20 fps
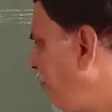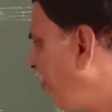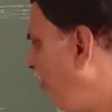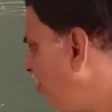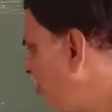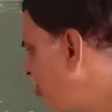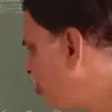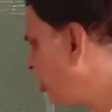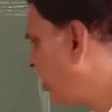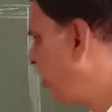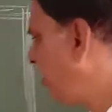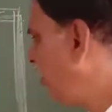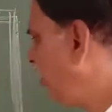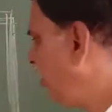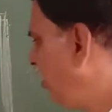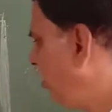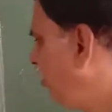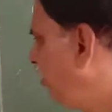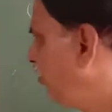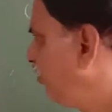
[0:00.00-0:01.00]

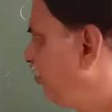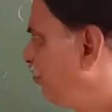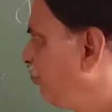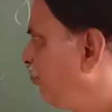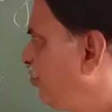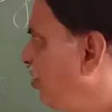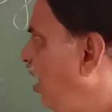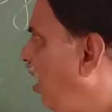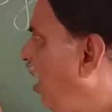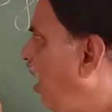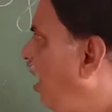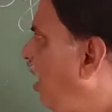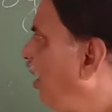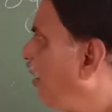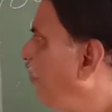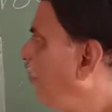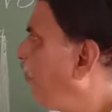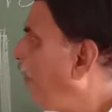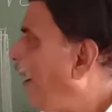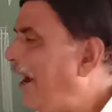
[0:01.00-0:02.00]
function
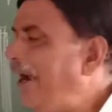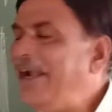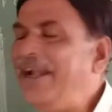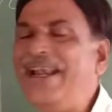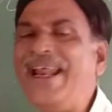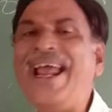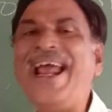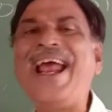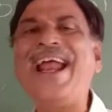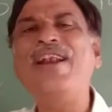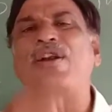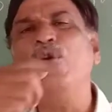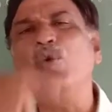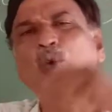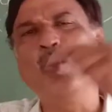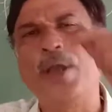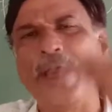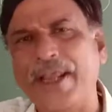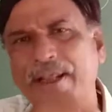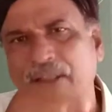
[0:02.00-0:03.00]
are binded
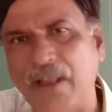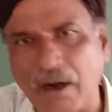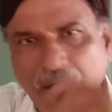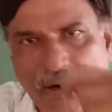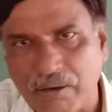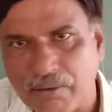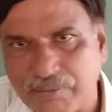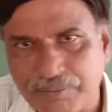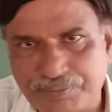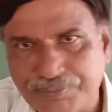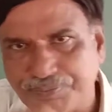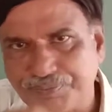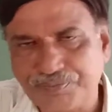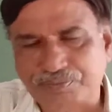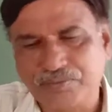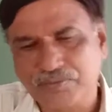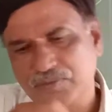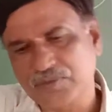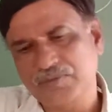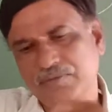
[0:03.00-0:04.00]
together,
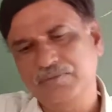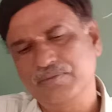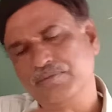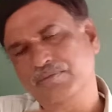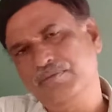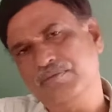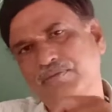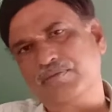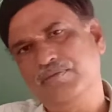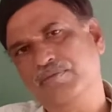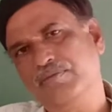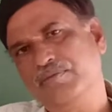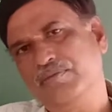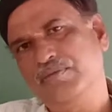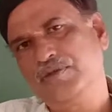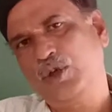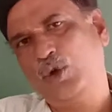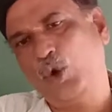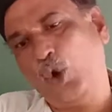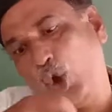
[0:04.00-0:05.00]

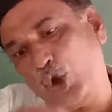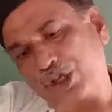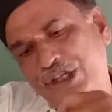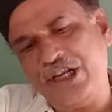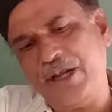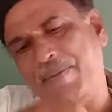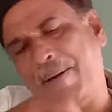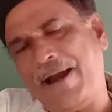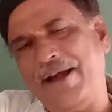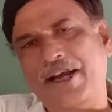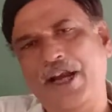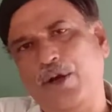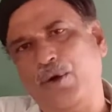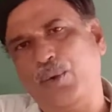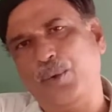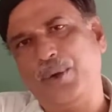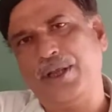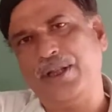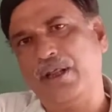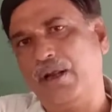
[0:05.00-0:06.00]
closely binded
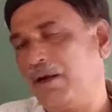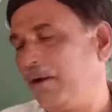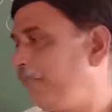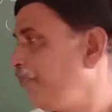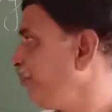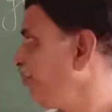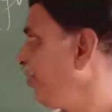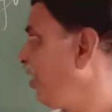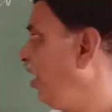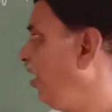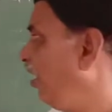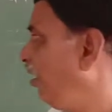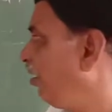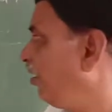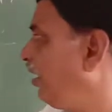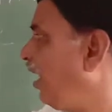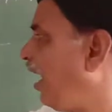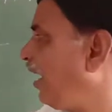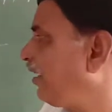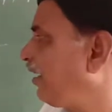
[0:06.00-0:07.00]
together.
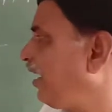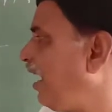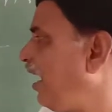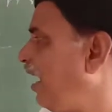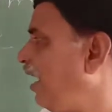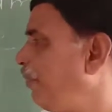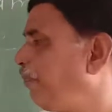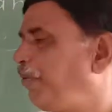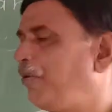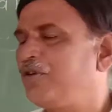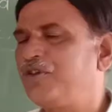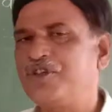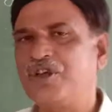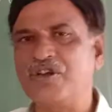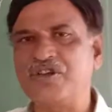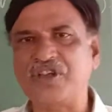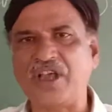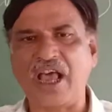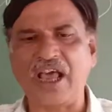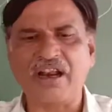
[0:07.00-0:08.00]
Data and
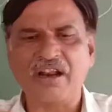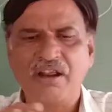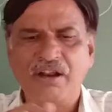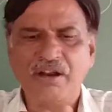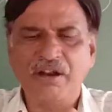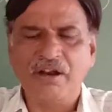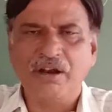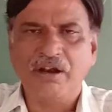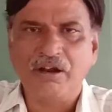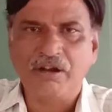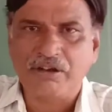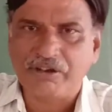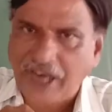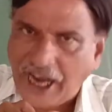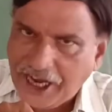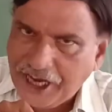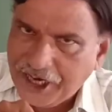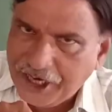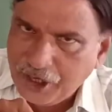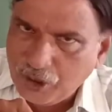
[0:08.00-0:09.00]
functions are
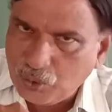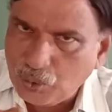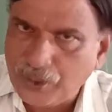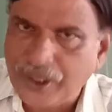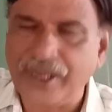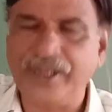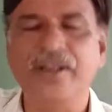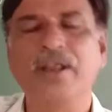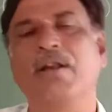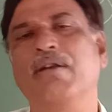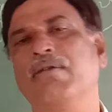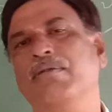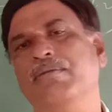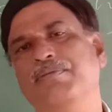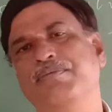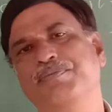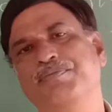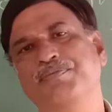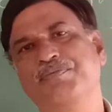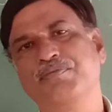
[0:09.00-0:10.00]
tied together.
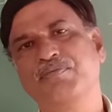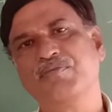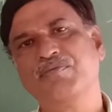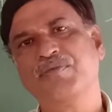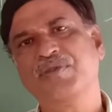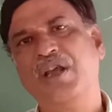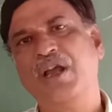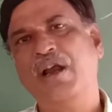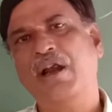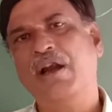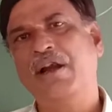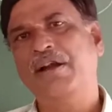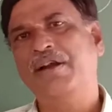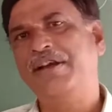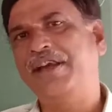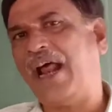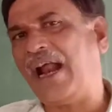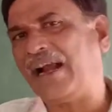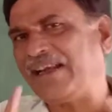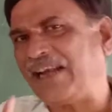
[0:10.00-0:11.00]

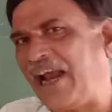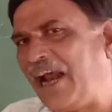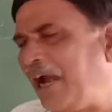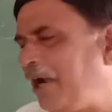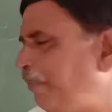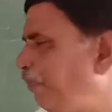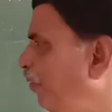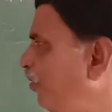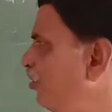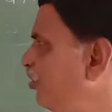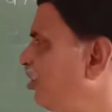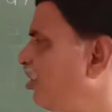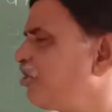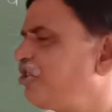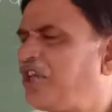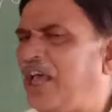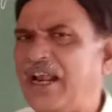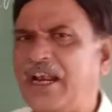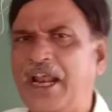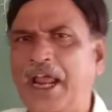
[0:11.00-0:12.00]
Data and functions
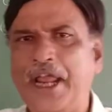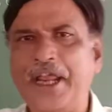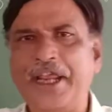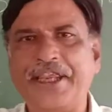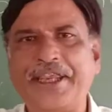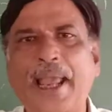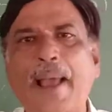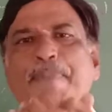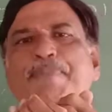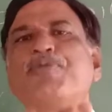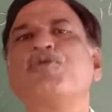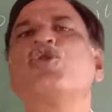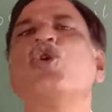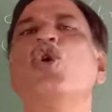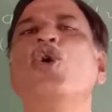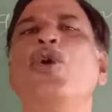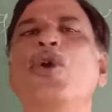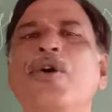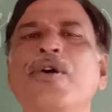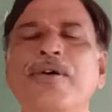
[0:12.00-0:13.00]
are
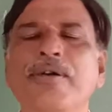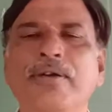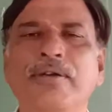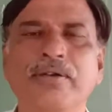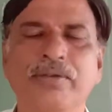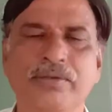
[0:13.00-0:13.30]
capsuled.